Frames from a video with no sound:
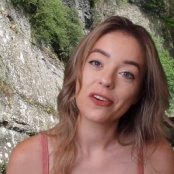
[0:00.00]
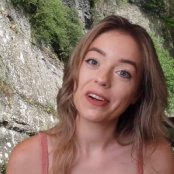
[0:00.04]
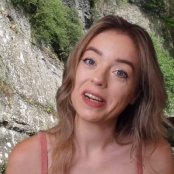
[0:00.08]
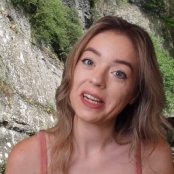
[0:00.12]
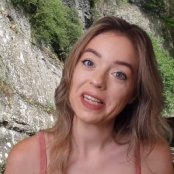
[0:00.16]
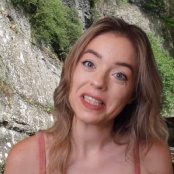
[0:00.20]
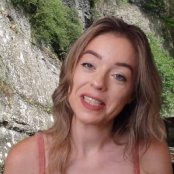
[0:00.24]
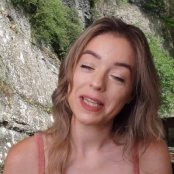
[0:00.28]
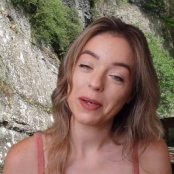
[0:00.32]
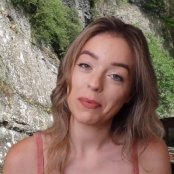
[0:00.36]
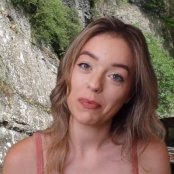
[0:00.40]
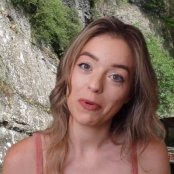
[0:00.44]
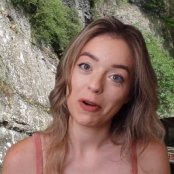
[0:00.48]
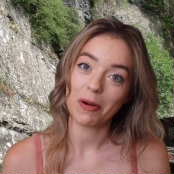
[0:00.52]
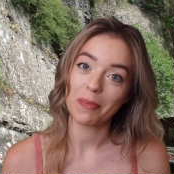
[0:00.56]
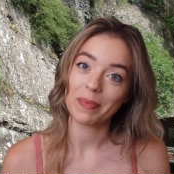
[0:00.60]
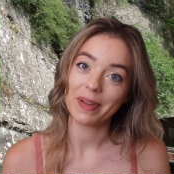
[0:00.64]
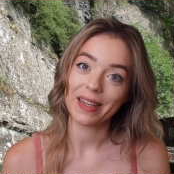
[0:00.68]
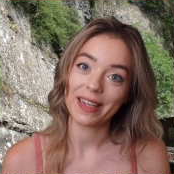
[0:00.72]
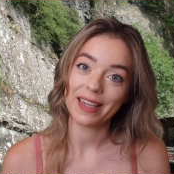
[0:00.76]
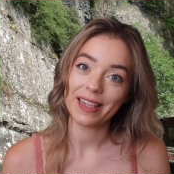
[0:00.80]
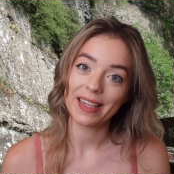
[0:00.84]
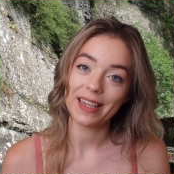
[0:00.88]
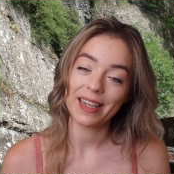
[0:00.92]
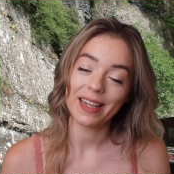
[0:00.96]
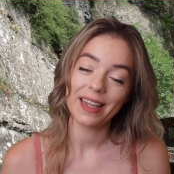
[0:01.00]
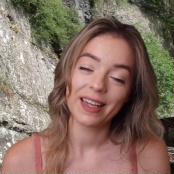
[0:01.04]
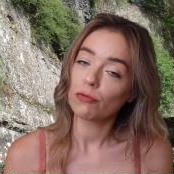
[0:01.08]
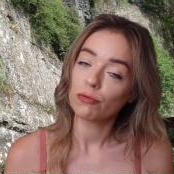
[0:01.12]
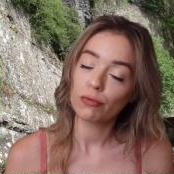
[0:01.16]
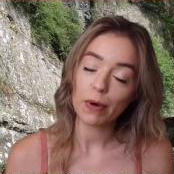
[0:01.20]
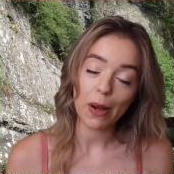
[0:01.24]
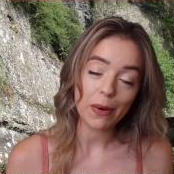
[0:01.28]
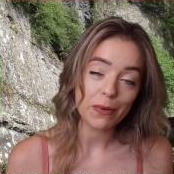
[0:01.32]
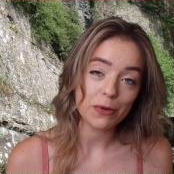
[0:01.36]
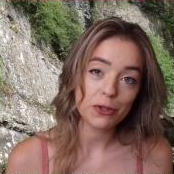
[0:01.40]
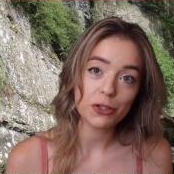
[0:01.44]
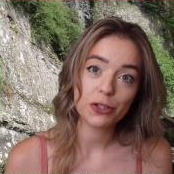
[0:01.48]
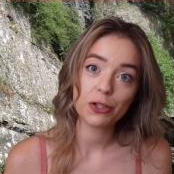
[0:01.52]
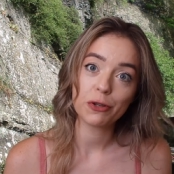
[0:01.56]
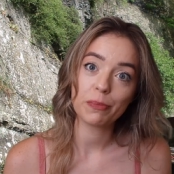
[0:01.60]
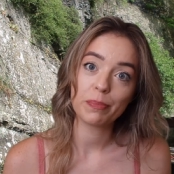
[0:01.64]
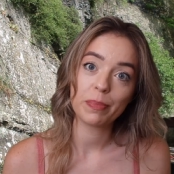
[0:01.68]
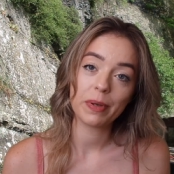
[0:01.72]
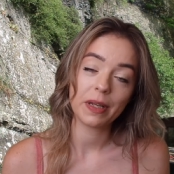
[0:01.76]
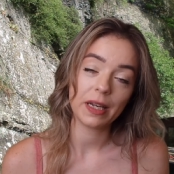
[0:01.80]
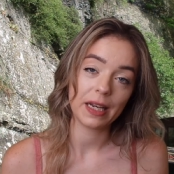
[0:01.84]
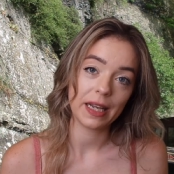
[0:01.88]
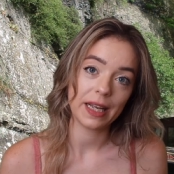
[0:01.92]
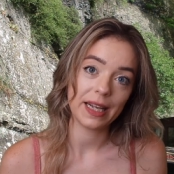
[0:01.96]
crazy woman wrote to
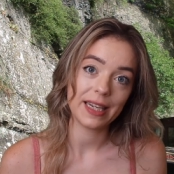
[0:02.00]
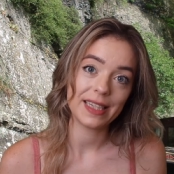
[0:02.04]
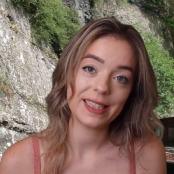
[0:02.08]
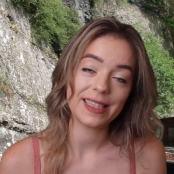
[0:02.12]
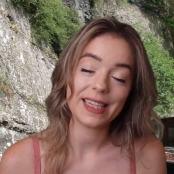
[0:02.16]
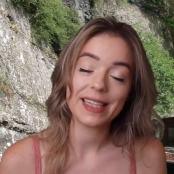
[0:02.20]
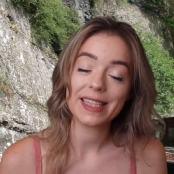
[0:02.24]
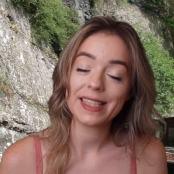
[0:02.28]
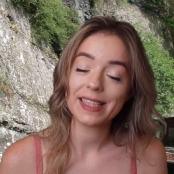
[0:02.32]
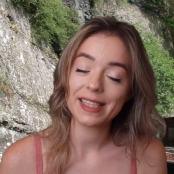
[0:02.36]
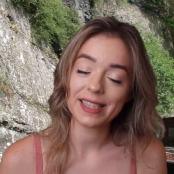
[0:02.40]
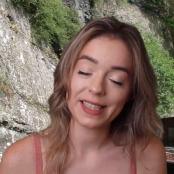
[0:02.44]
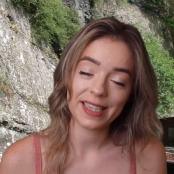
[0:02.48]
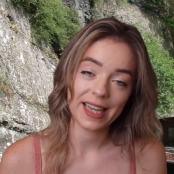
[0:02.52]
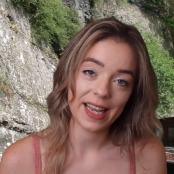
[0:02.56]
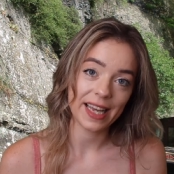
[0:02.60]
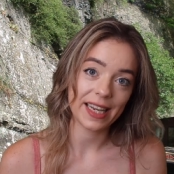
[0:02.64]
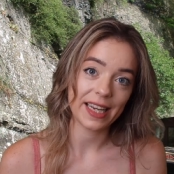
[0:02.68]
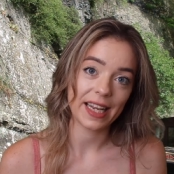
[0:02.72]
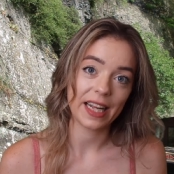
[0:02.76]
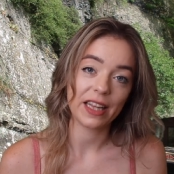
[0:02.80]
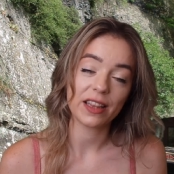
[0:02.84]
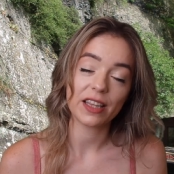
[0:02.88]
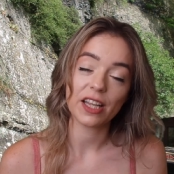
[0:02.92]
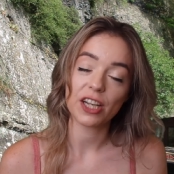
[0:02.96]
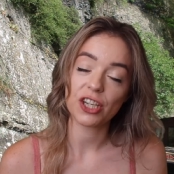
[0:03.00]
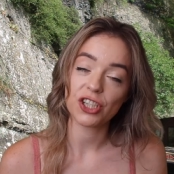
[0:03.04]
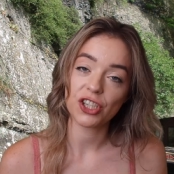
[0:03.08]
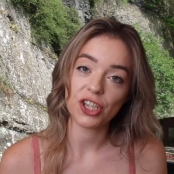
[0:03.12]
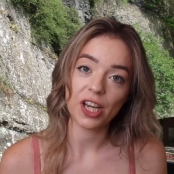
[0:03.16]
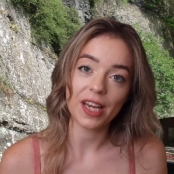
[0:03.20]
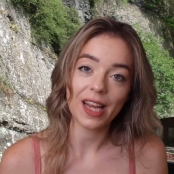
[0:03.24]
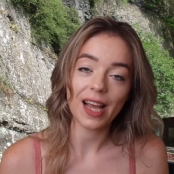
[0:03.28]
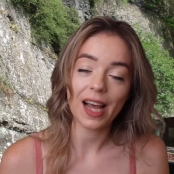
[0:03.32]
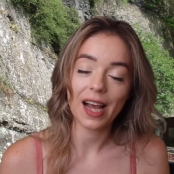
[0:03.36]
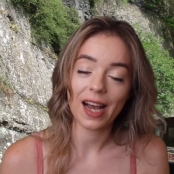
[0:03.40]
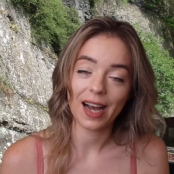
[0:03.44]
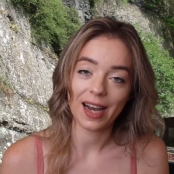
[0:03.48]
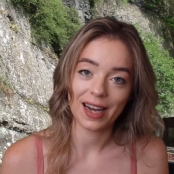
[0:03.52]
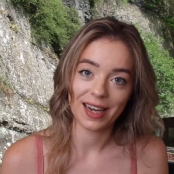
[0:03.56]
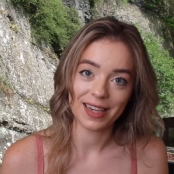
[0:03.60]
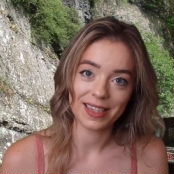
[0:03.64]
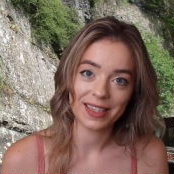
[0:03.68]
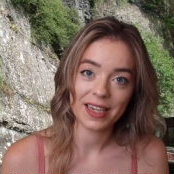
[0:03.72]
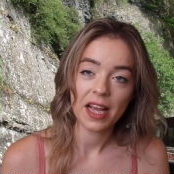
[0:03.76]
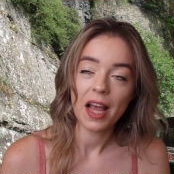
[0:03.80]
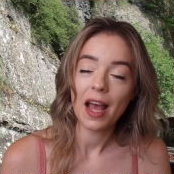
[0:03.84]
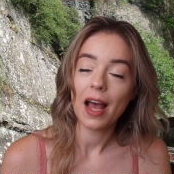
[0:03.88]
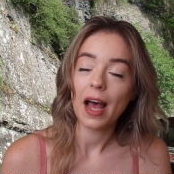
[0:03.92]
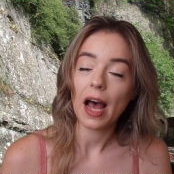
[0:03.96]
police stating that she
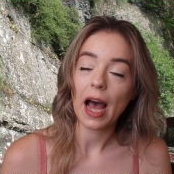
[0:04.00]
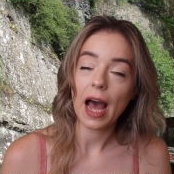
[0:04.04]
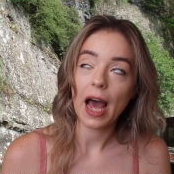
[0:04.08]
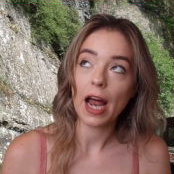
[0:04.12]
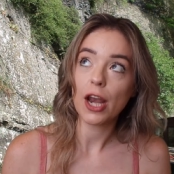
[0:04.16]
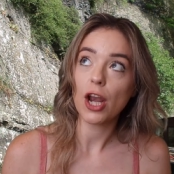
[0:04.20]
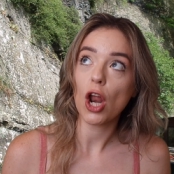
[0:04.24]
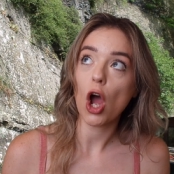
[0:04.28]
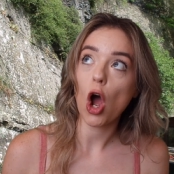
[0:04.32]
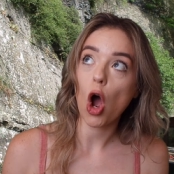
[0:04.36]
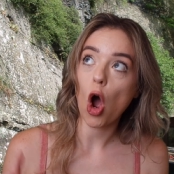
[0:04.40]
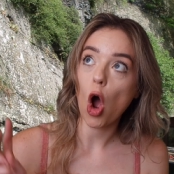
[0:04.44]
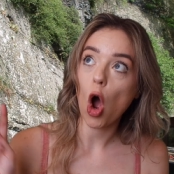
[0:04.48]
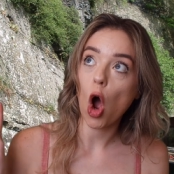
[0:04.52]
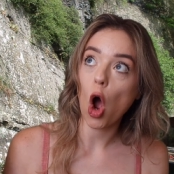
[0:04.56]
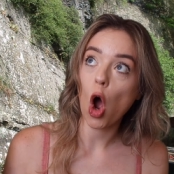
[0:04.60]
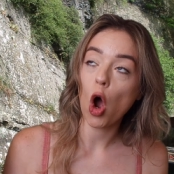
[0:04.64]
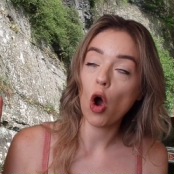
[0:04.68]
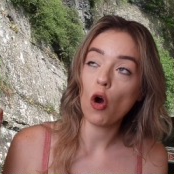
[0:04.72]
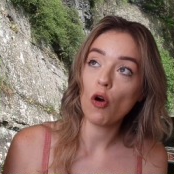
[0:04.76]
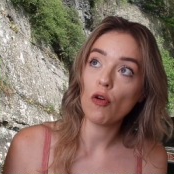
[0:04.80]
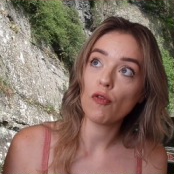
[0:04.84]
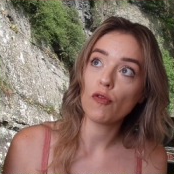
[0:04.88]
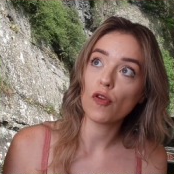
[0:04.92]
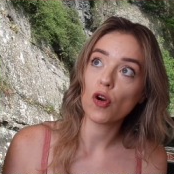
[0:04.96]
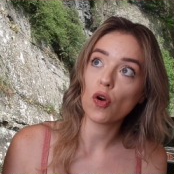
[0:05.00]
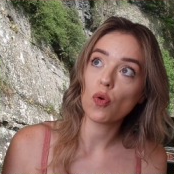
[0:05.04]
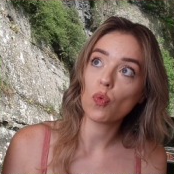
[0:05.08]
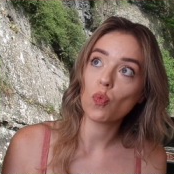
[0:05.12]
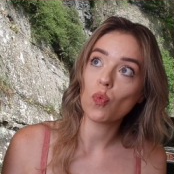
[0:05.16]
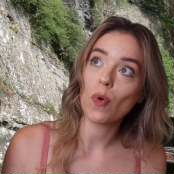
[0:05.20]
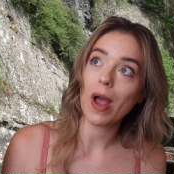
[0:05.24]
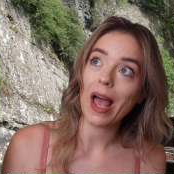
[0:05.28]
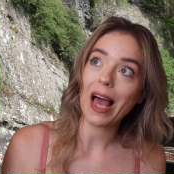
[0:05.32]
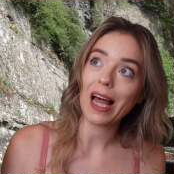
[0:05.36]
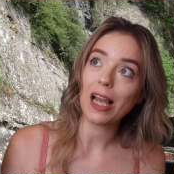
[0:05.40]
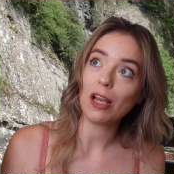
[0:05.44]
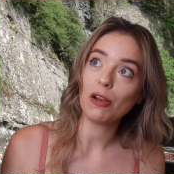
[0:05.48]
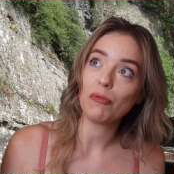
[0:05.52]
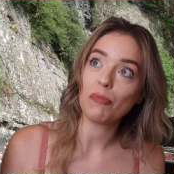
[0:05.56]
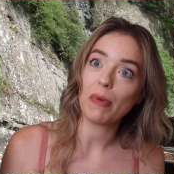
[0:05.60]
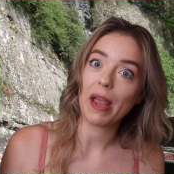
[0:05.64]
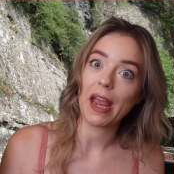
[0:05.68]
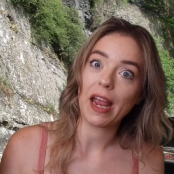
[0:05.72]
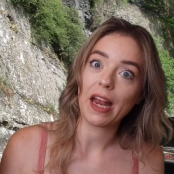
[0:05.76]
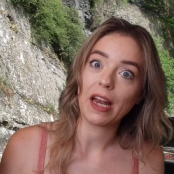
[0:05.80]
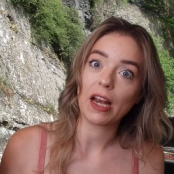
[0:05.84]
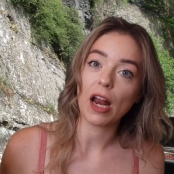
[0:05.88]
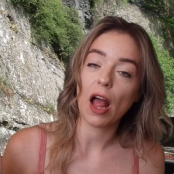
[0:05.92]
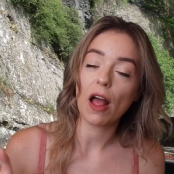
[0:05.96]
had an
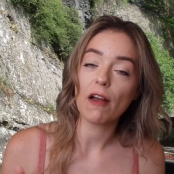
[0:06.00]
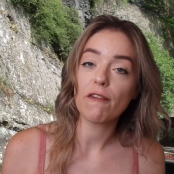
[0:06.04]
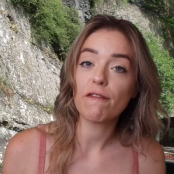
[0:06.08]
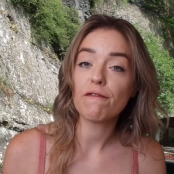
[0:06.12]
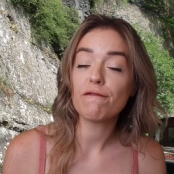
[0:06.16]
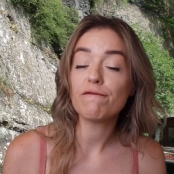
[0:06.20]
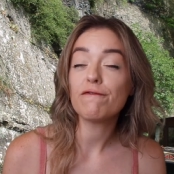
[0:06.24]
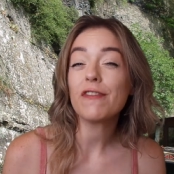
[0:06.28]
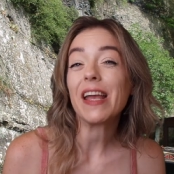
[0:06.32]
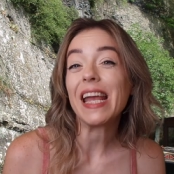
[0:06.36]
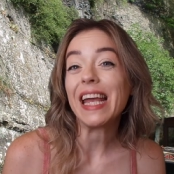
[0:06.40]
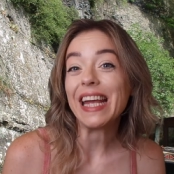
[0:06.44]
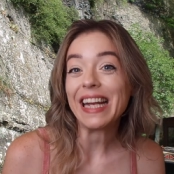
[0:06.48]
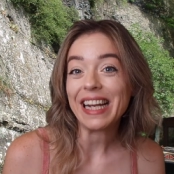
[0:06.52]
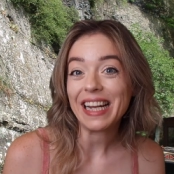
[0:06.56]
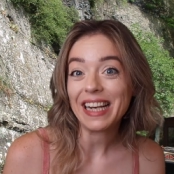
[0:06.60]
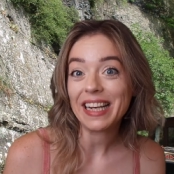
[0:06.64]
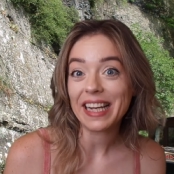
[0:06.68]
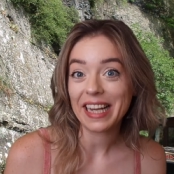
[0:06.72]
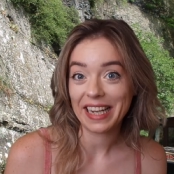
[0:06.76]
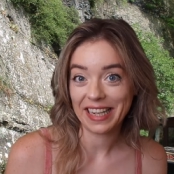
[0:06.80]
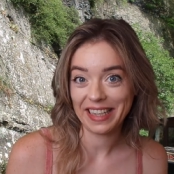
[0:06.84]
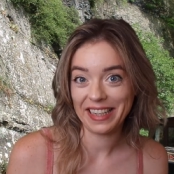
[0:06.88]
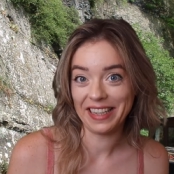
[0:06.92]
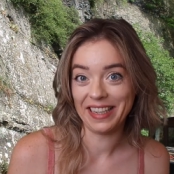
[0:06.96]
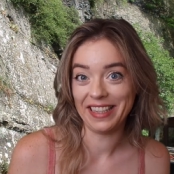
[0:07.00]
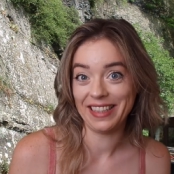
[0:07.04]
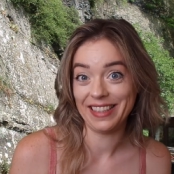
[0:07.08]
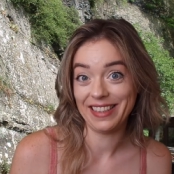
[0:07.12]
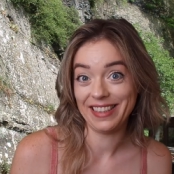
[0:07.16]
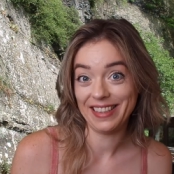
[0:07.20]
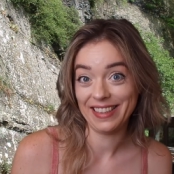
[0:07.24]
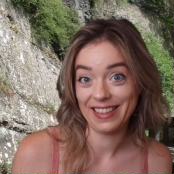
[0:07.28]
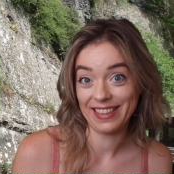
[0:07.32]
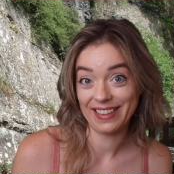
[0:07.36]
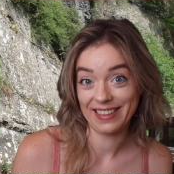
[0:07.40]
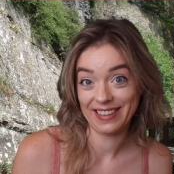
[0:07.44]
overwhelming feeling